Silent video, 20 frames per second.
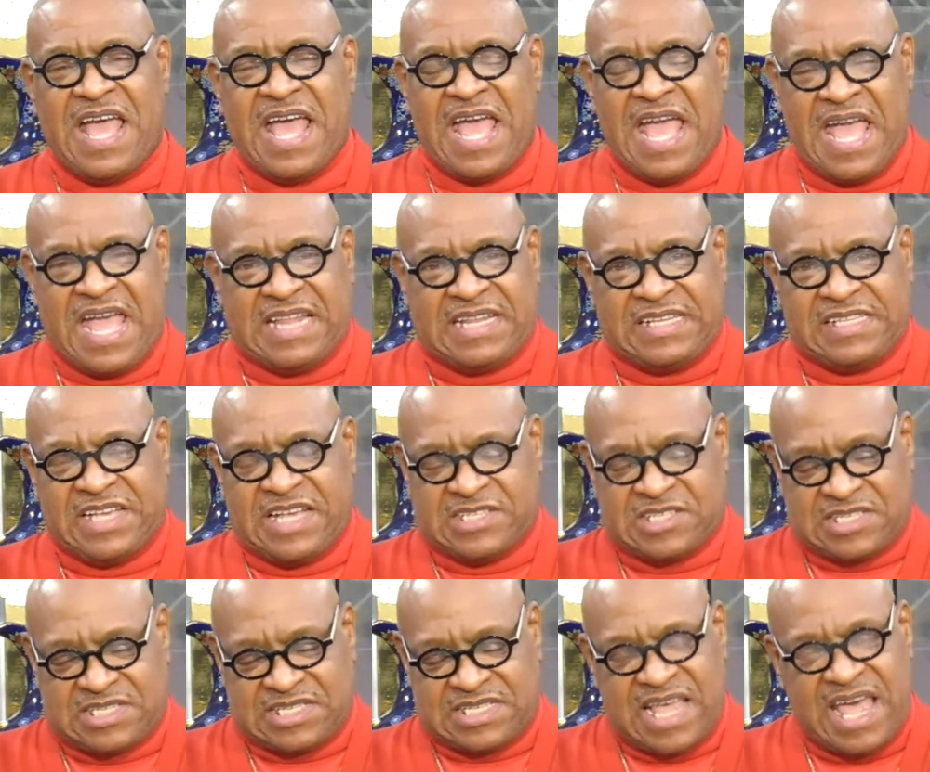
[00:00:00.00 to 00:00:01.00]
it
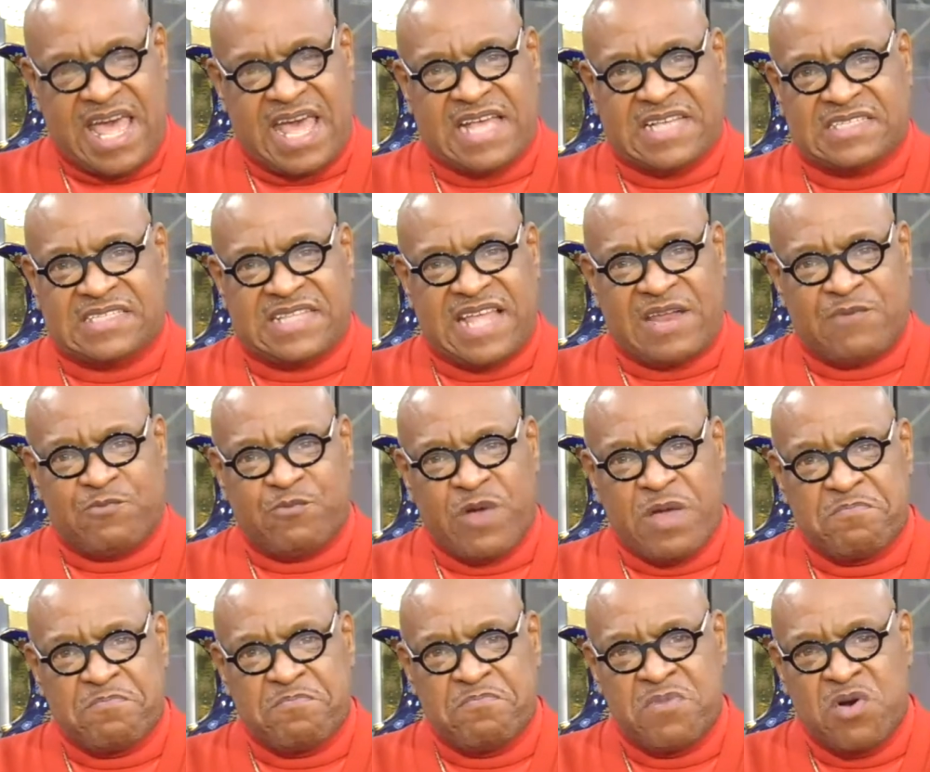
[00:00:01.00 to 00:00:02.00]
just says that
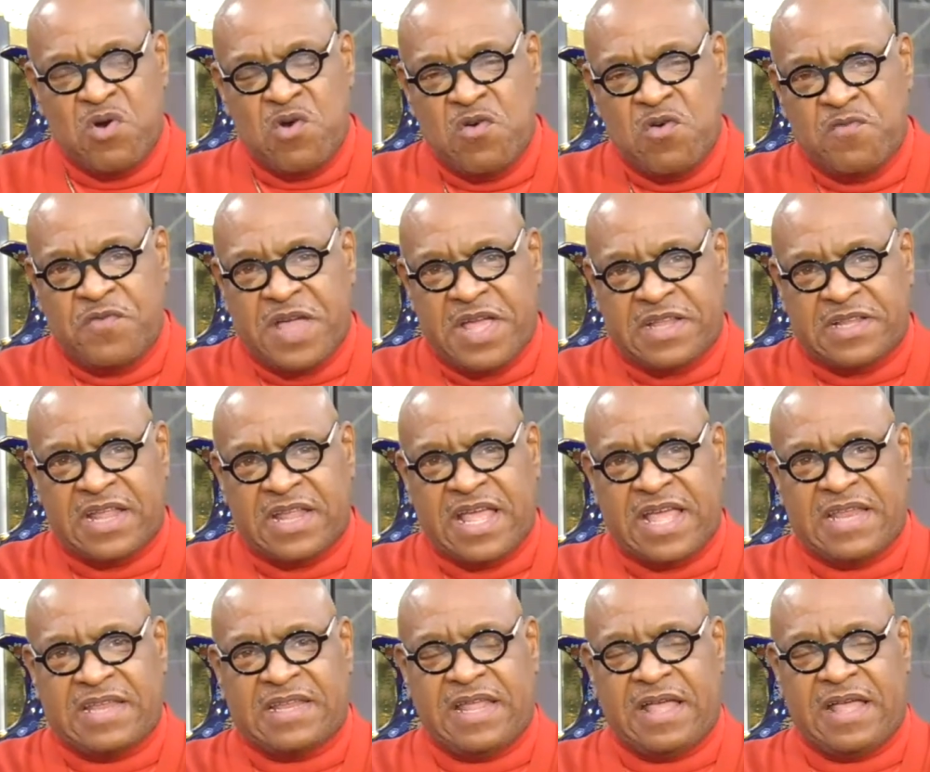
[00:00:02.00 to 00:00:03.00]
we move in,
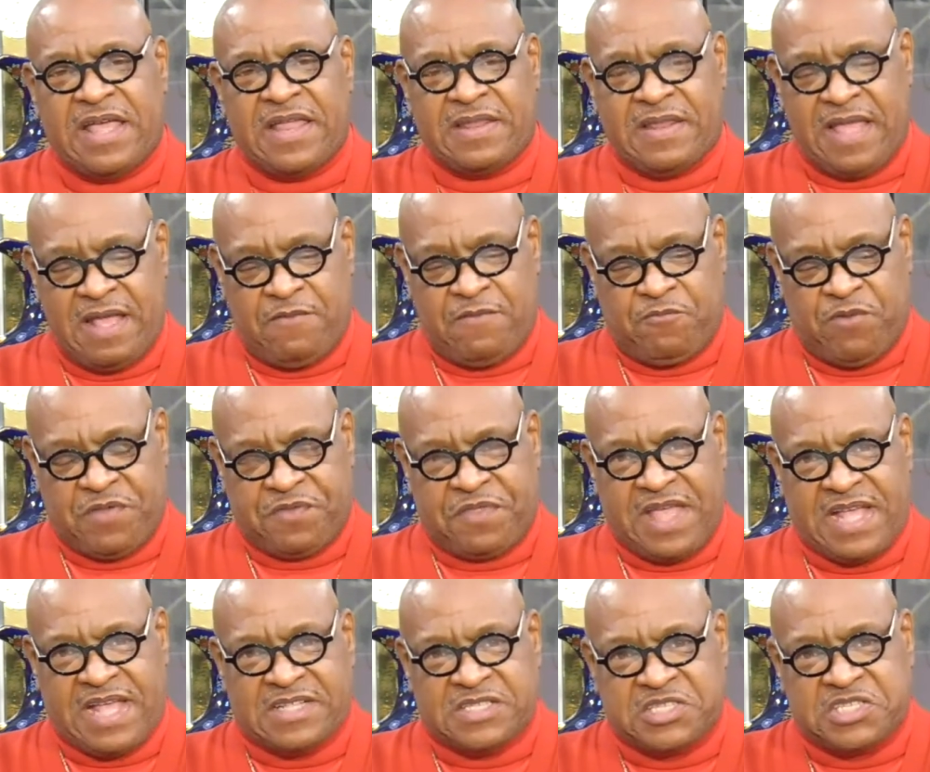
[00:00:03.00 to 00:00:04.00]
in, in, in,
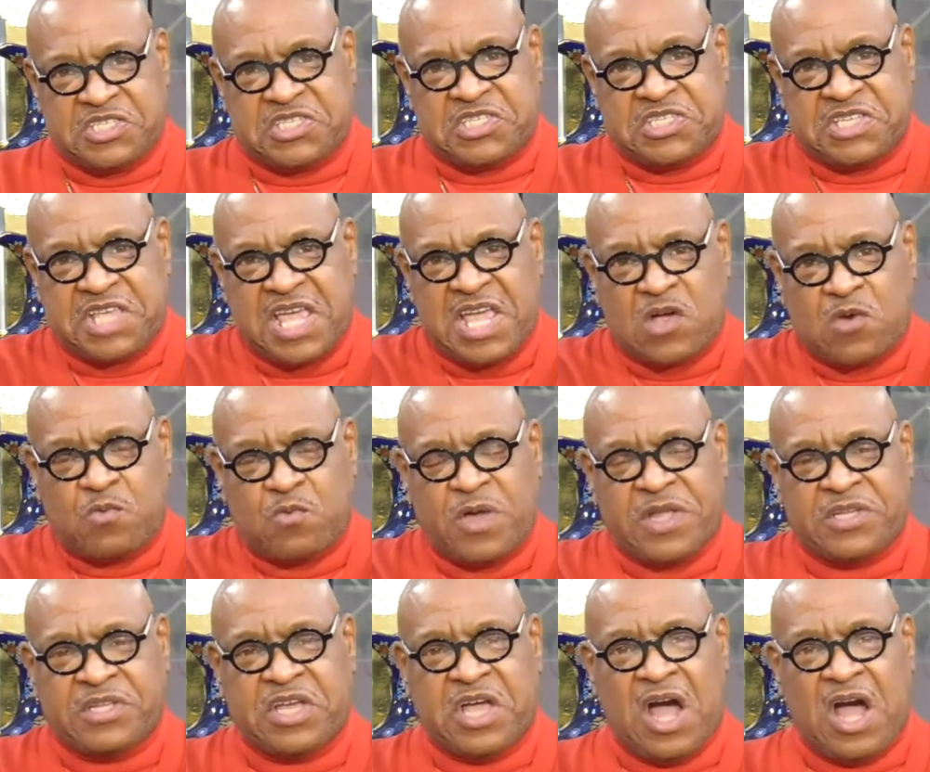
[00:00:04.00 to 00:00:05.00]
in sync
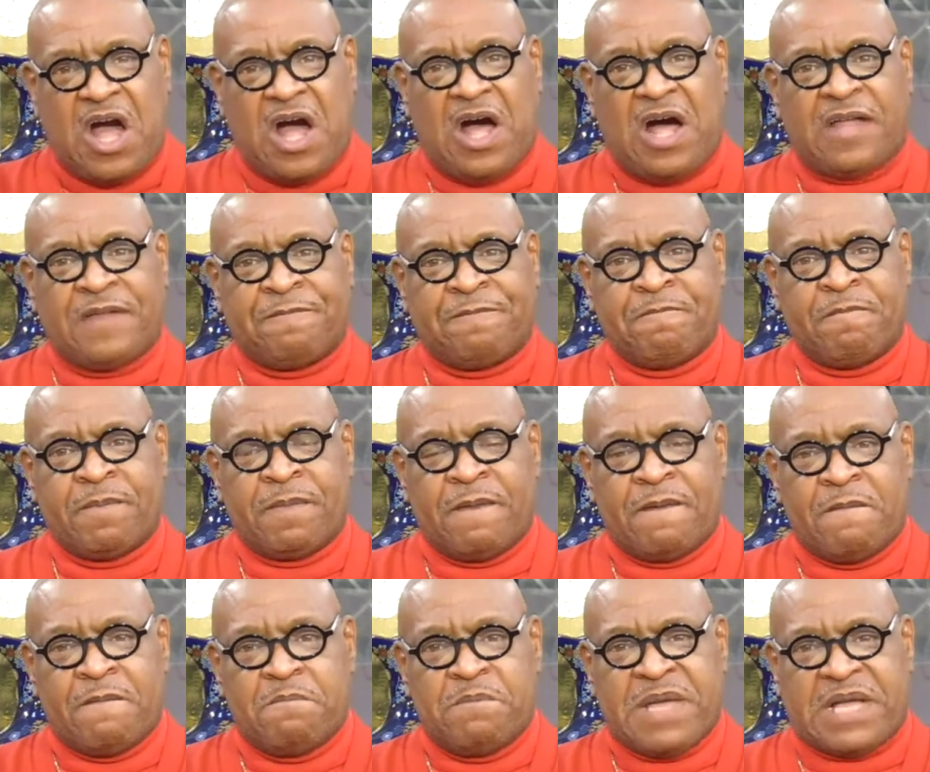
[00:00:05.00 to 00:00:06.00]
with God
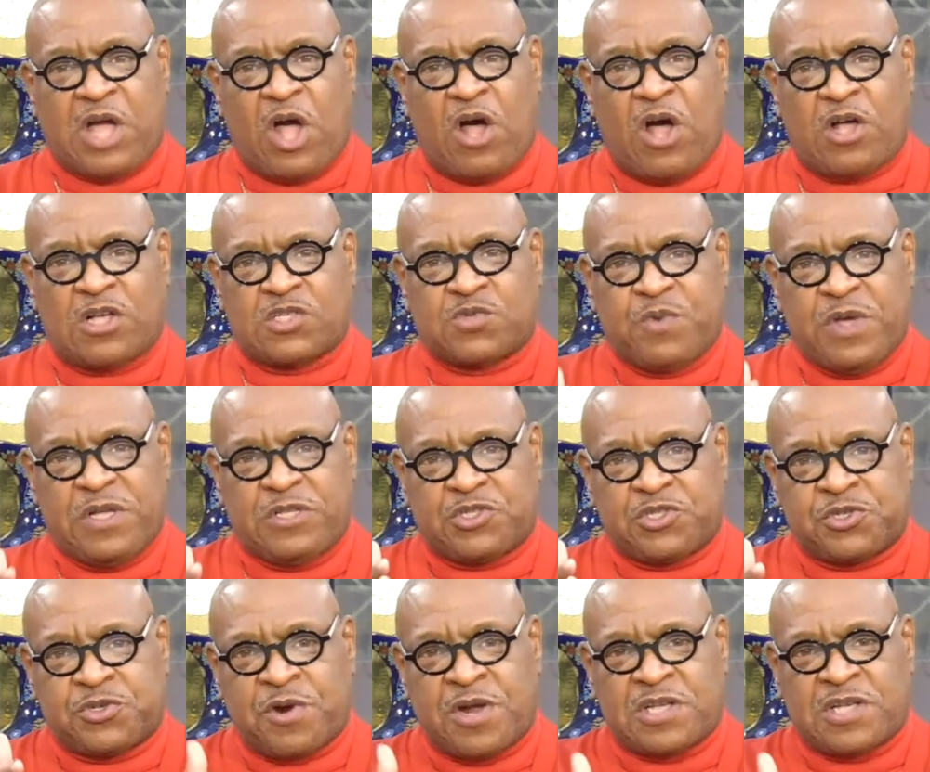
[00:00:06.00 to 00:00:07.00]
because we
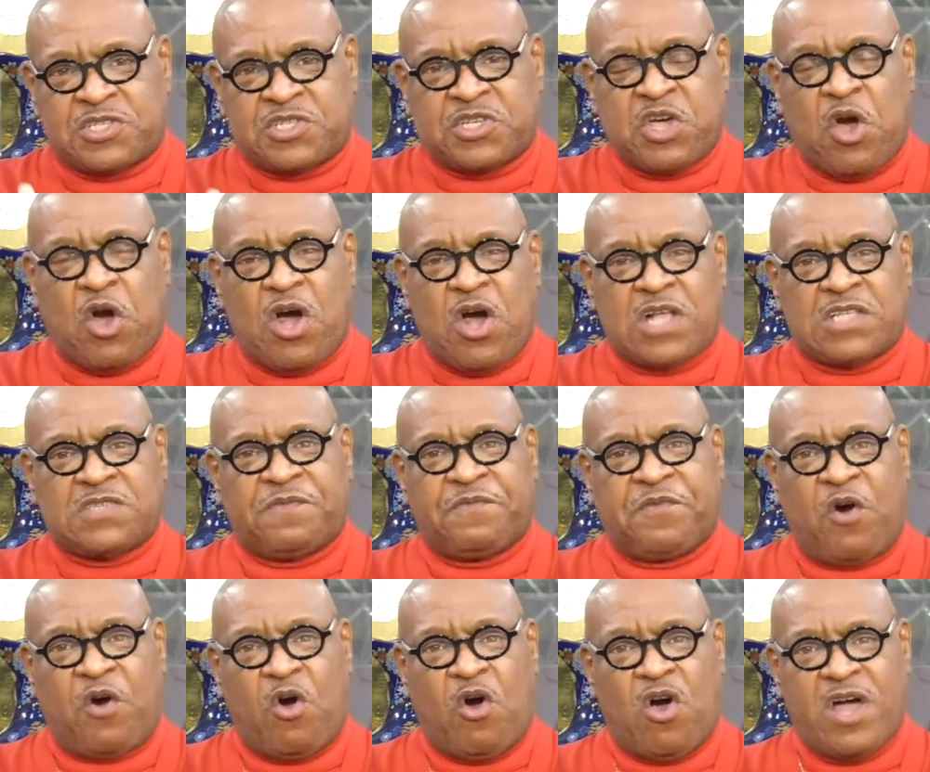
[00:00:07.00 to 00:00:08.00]
trust God's
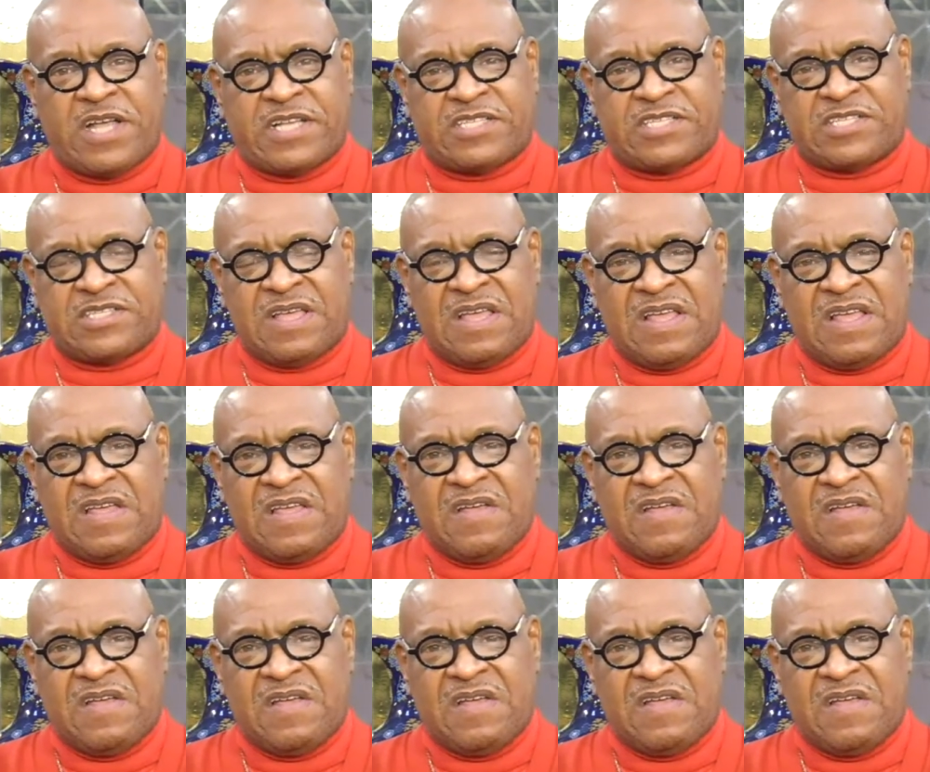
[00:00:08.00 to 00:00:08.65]
voice,